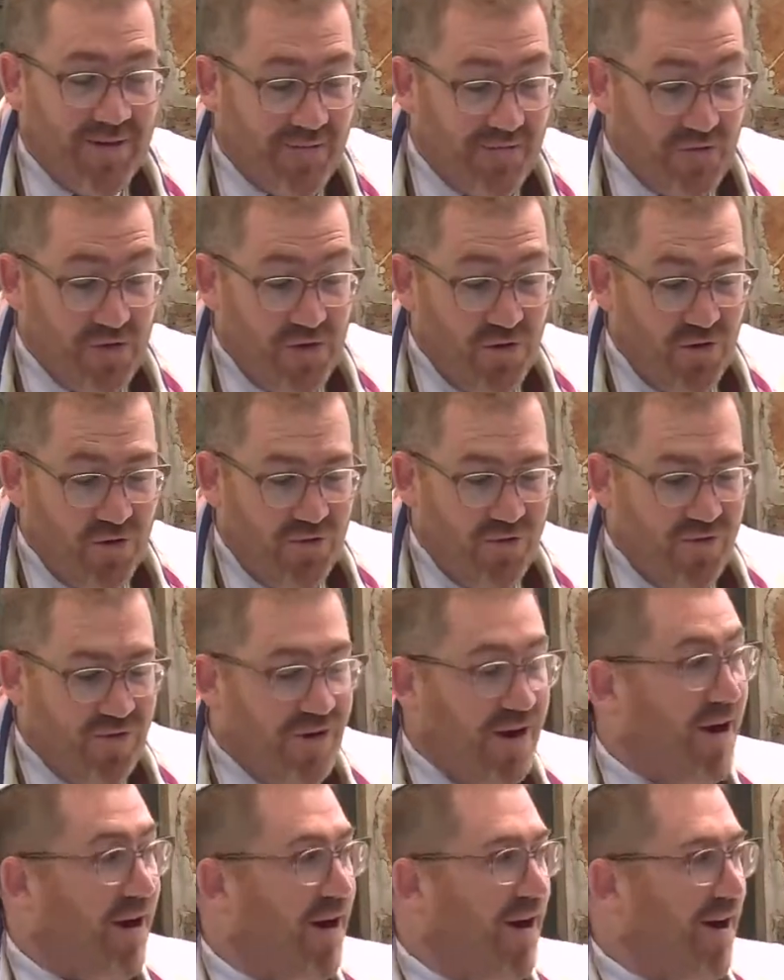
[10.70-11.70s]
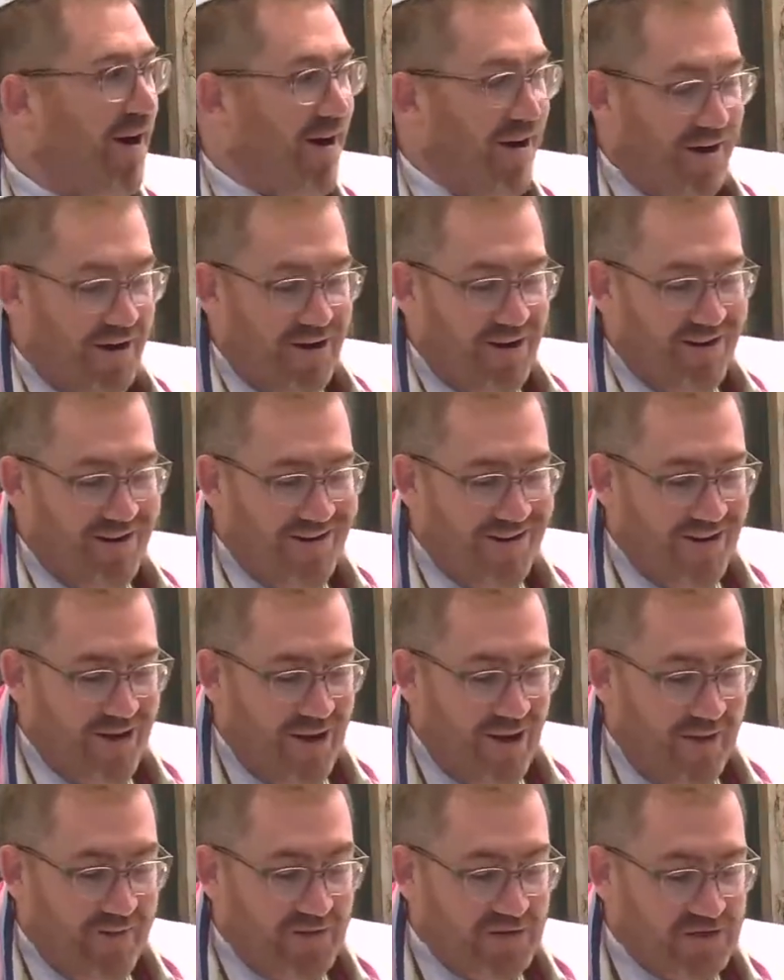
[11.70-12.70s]
you are
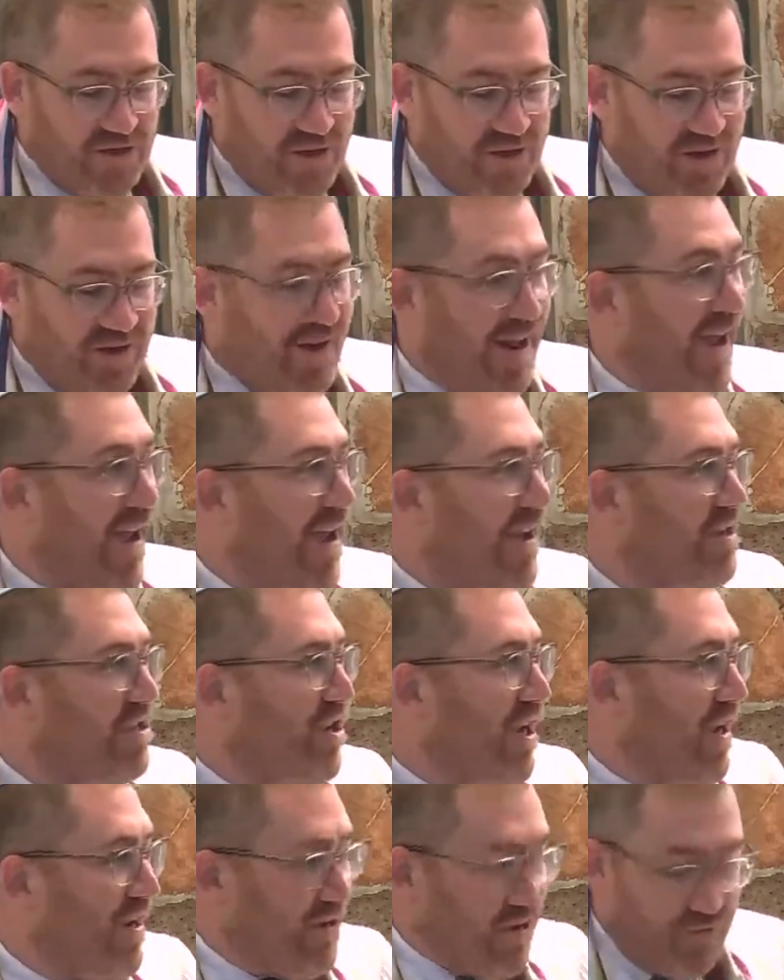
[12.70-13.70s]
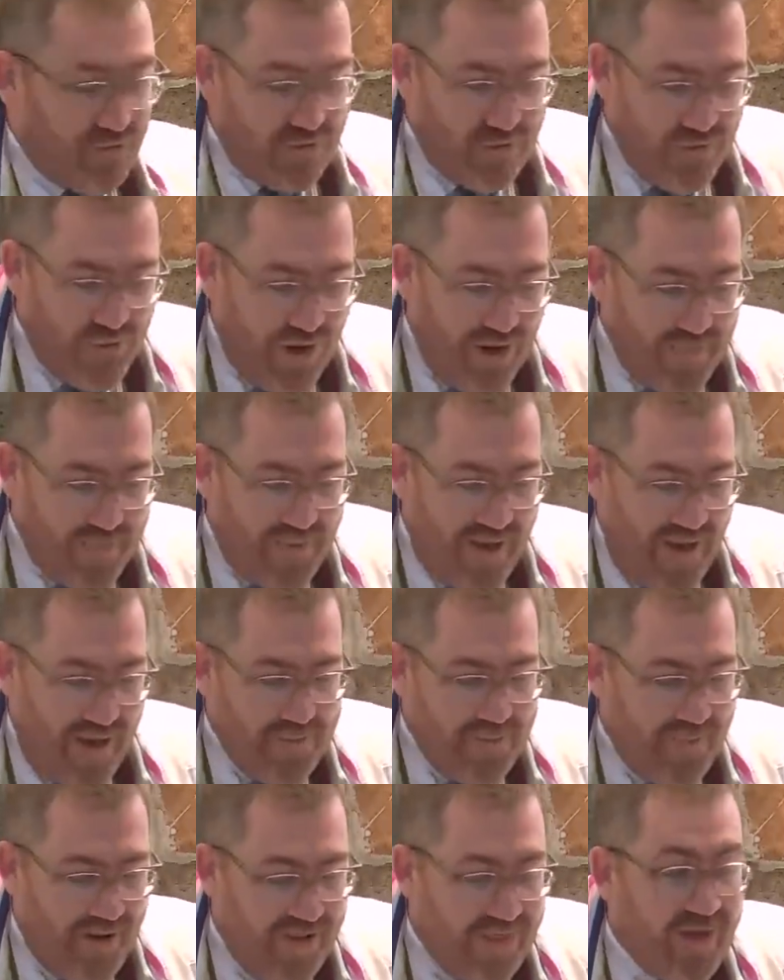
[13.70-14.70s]
of a certain age and grew up
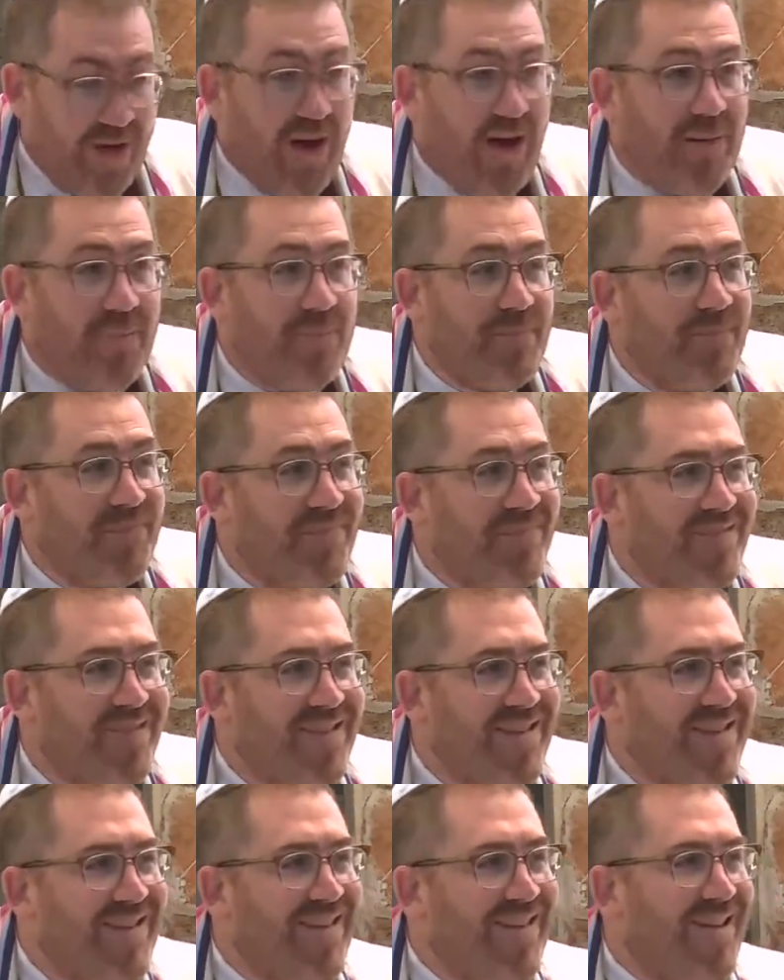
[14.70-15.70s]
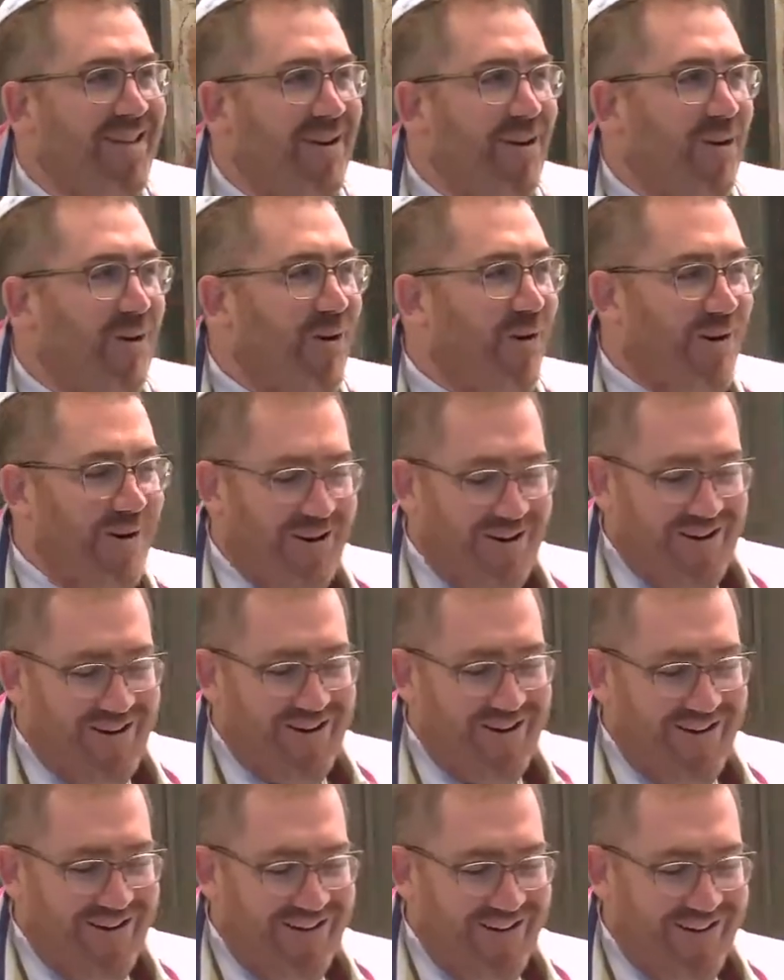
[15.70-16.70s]
at Beth Am
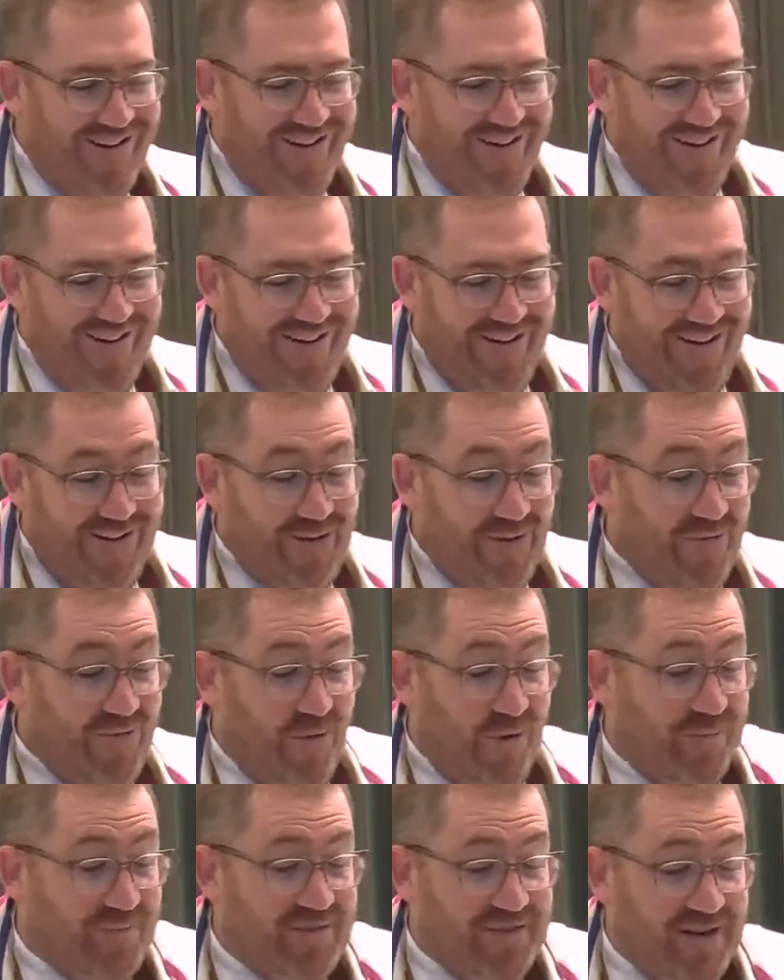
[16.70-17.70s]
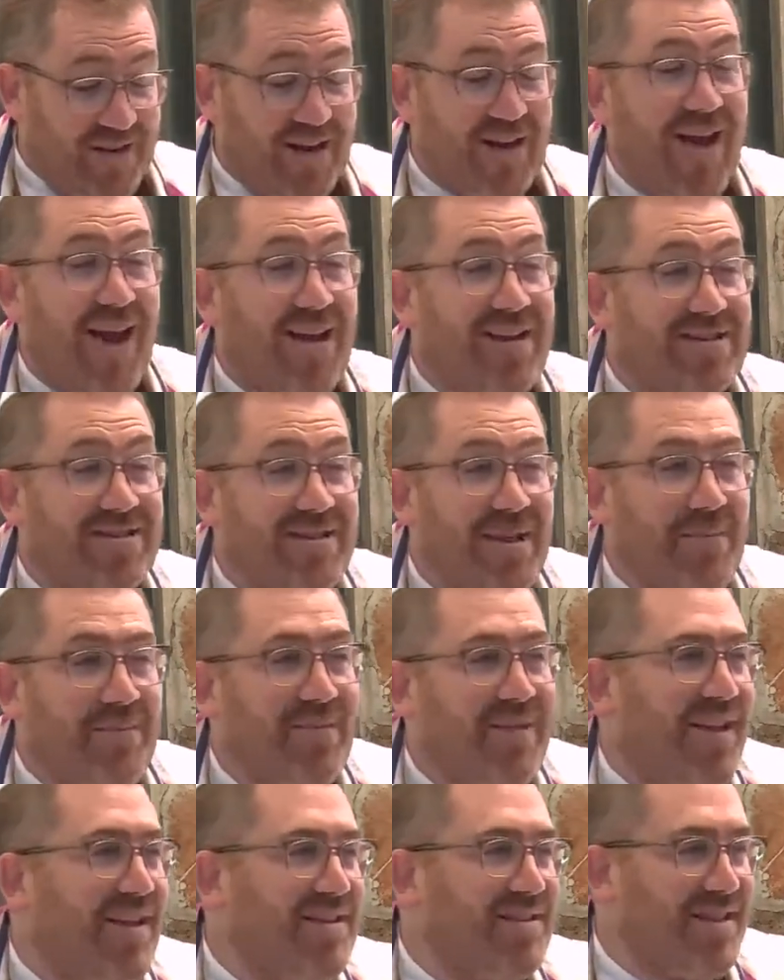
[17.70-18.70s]
or a Reform synagogue
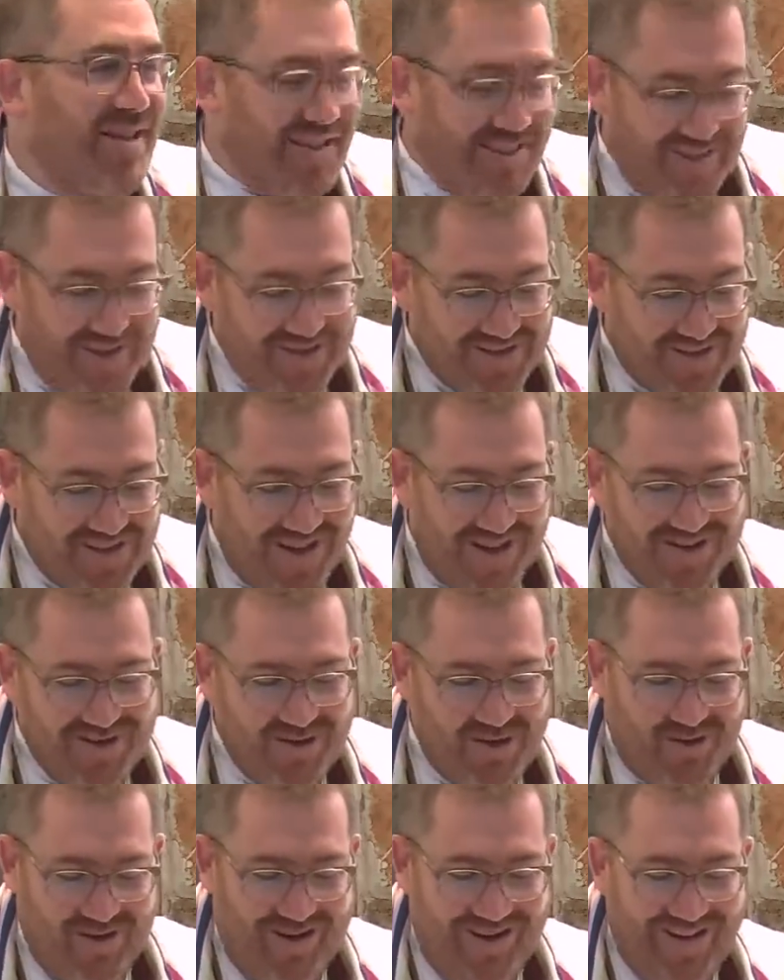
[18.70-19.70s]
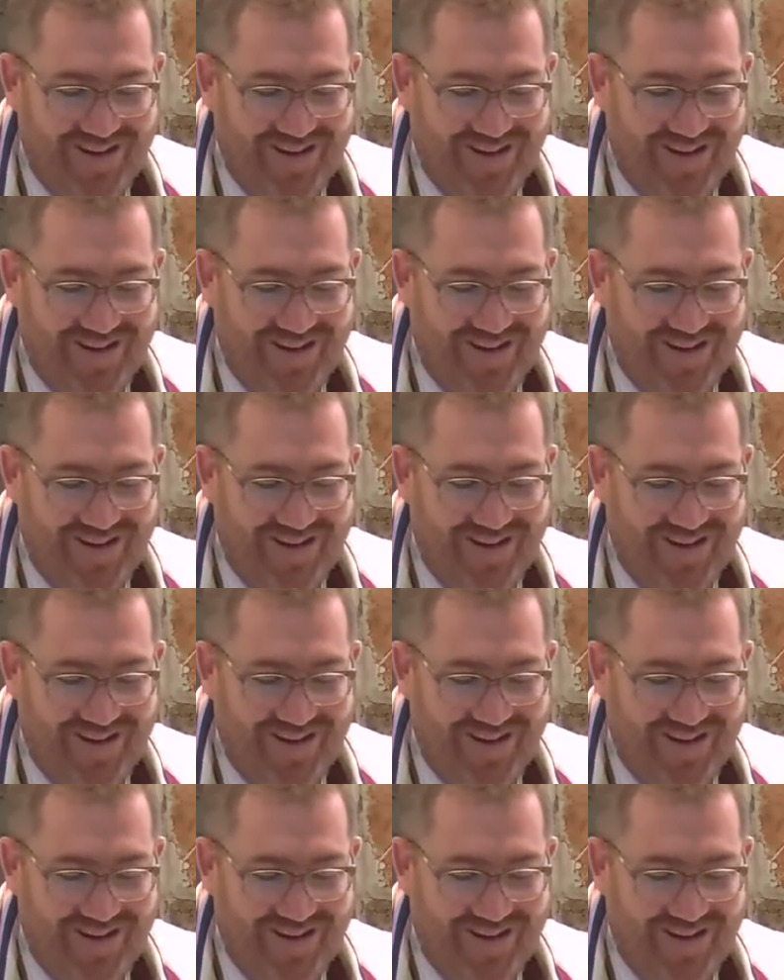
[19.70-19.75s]
someplace in this country,